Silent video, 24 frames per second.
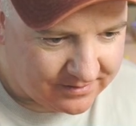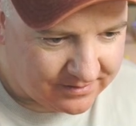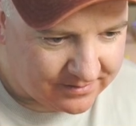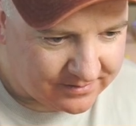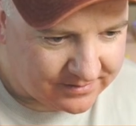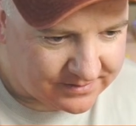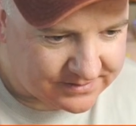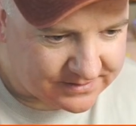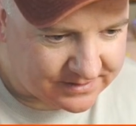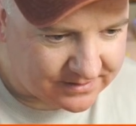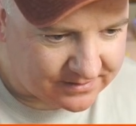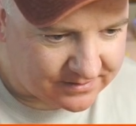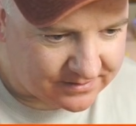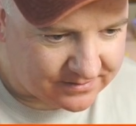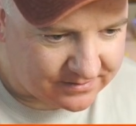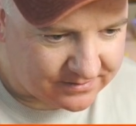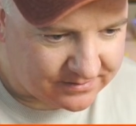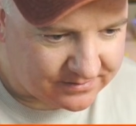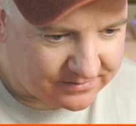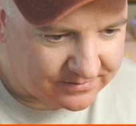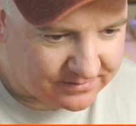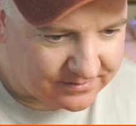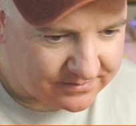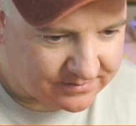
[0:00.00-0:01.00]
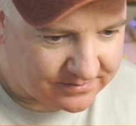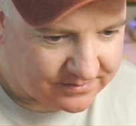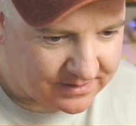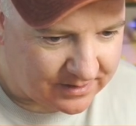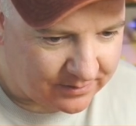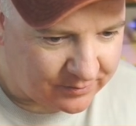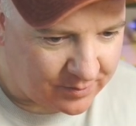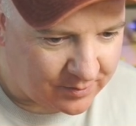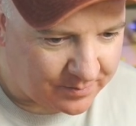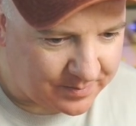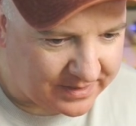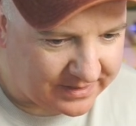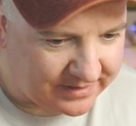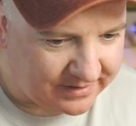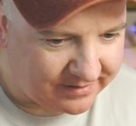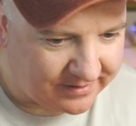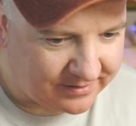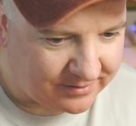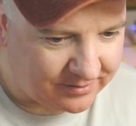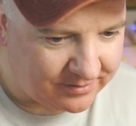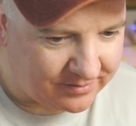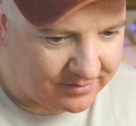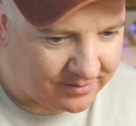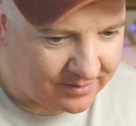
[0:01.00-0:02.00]
Where's it gone? I'll not buy
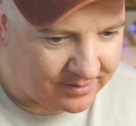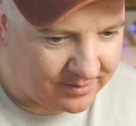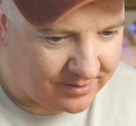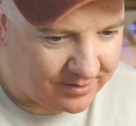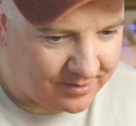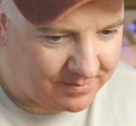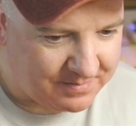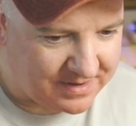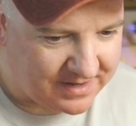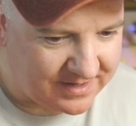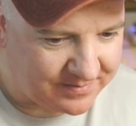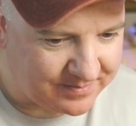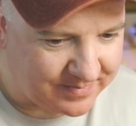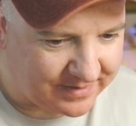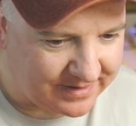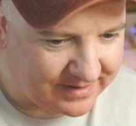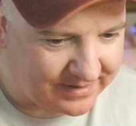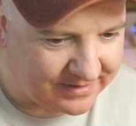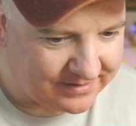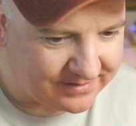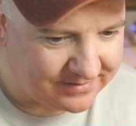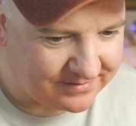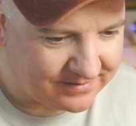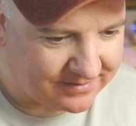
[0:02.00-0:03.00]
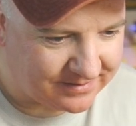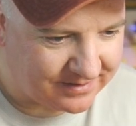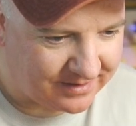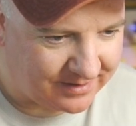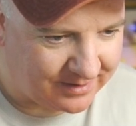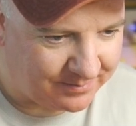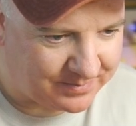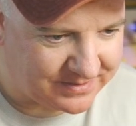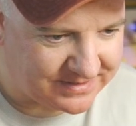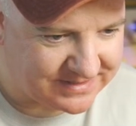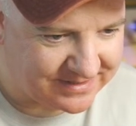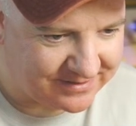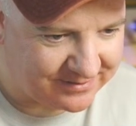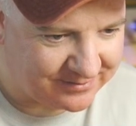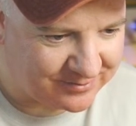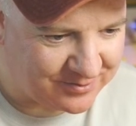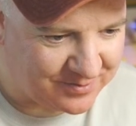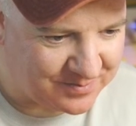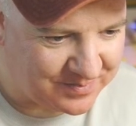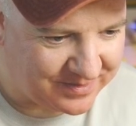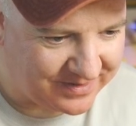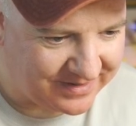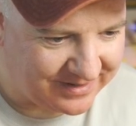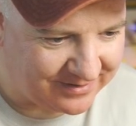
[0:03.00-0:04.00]
anything uh, made by a particular
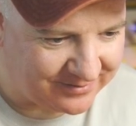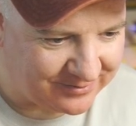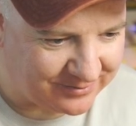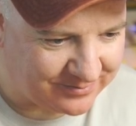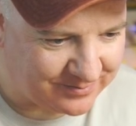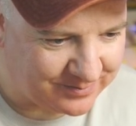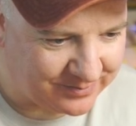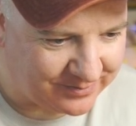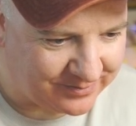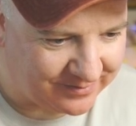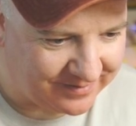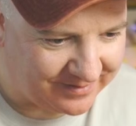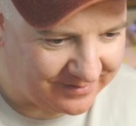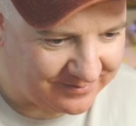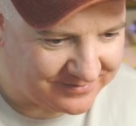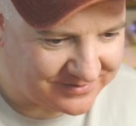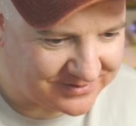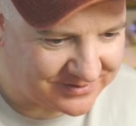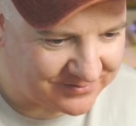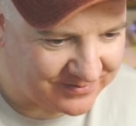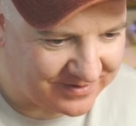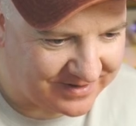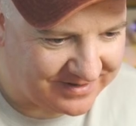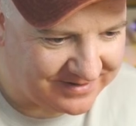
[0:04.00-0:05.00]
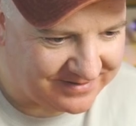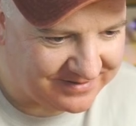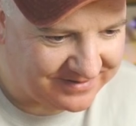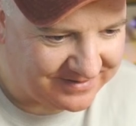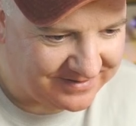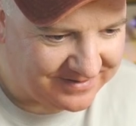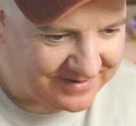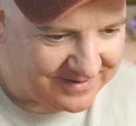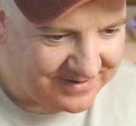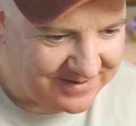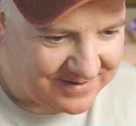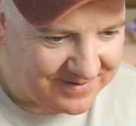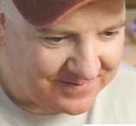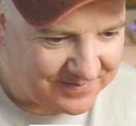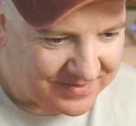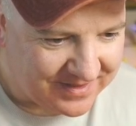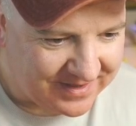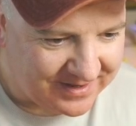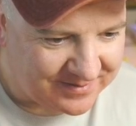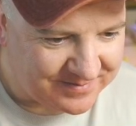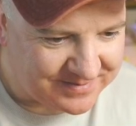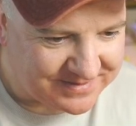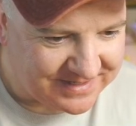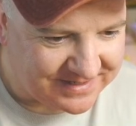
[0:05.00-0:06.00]
company. I'll not put it on screen.
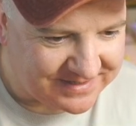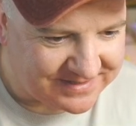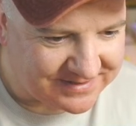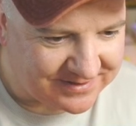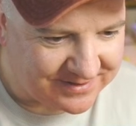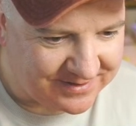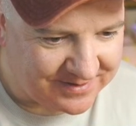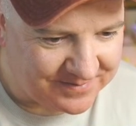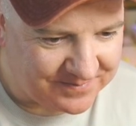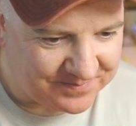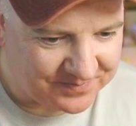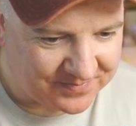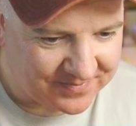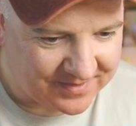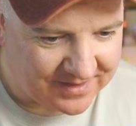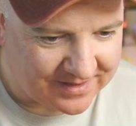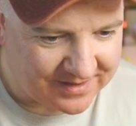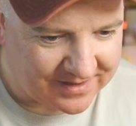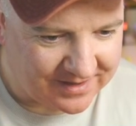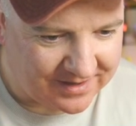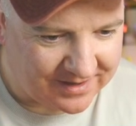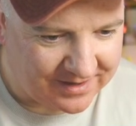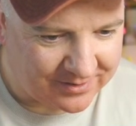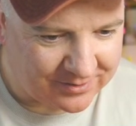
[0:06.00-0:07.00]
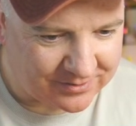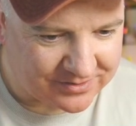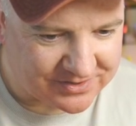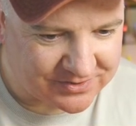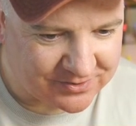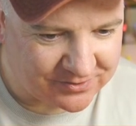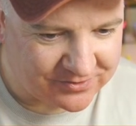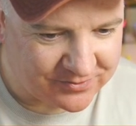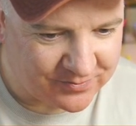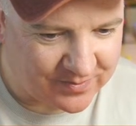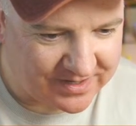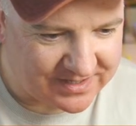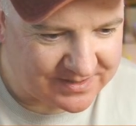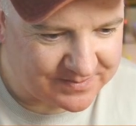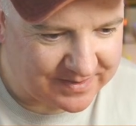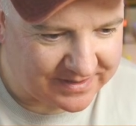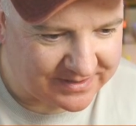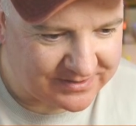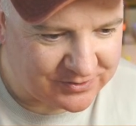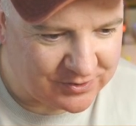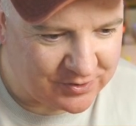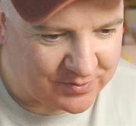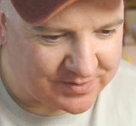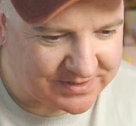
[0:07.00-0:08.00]
Adam says, um, I got stung twice by
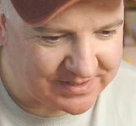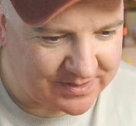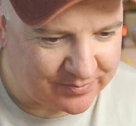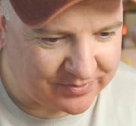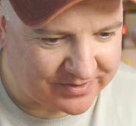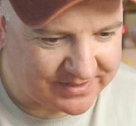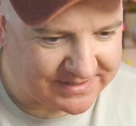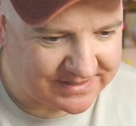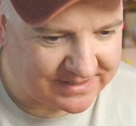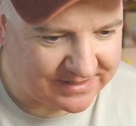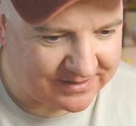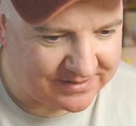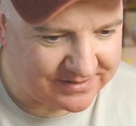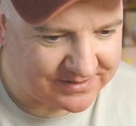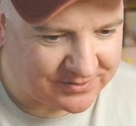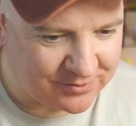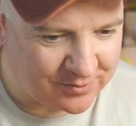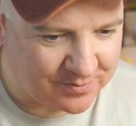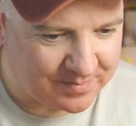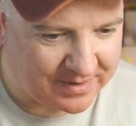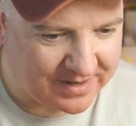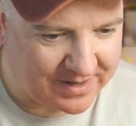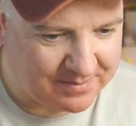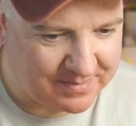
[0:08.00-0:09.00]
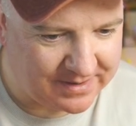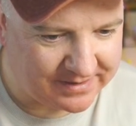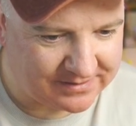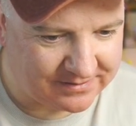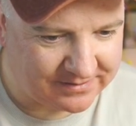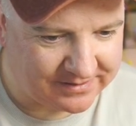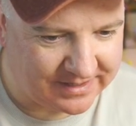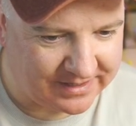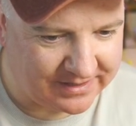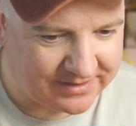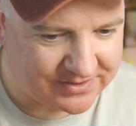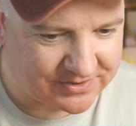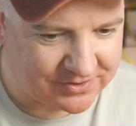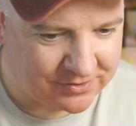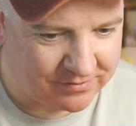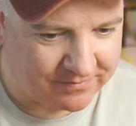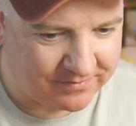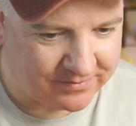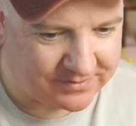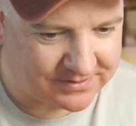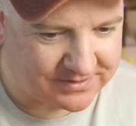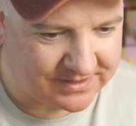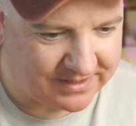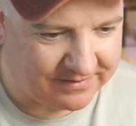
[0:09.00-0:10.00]
two separate sellers. Don't buy Metal Gear
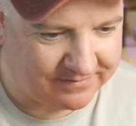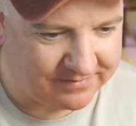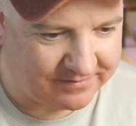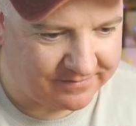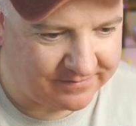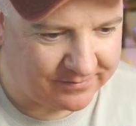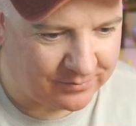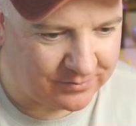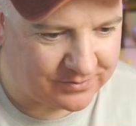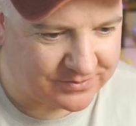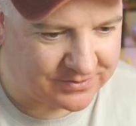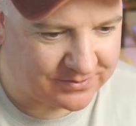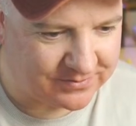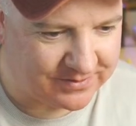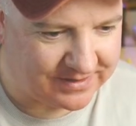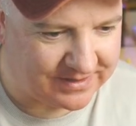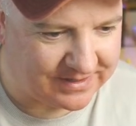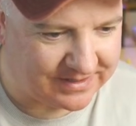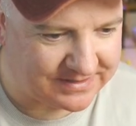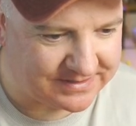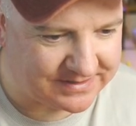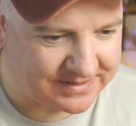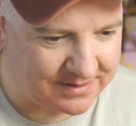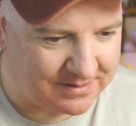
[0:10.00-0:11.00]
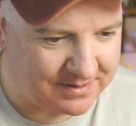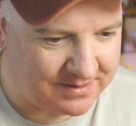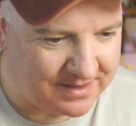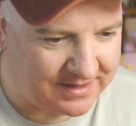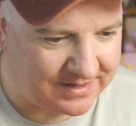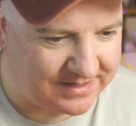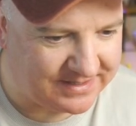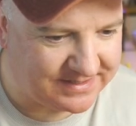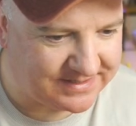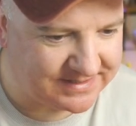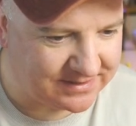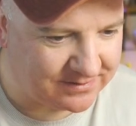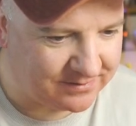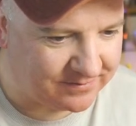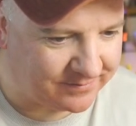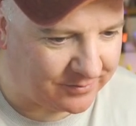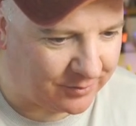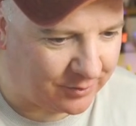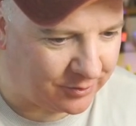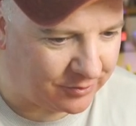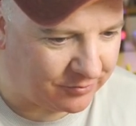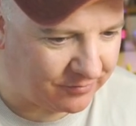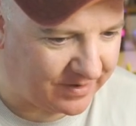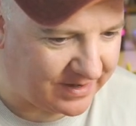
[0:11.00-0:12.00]
servos if the photo has any silver
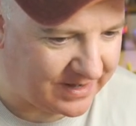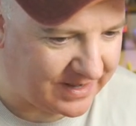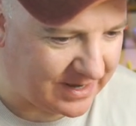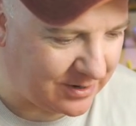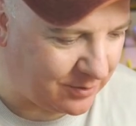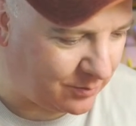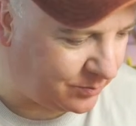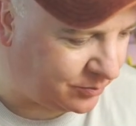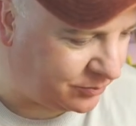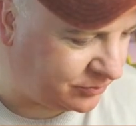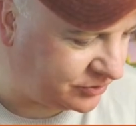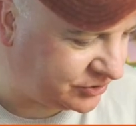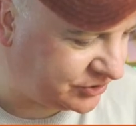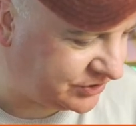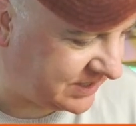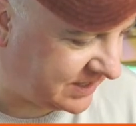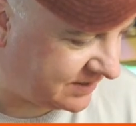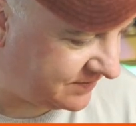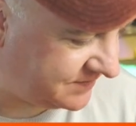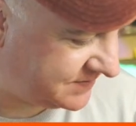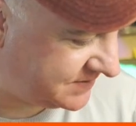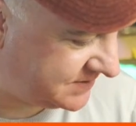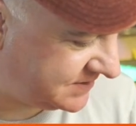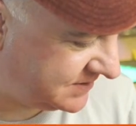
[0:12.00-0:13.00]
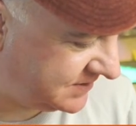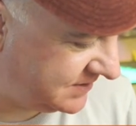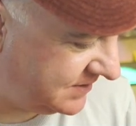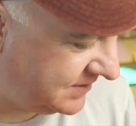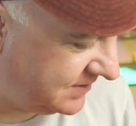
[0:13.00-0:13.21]
or grey output shafts.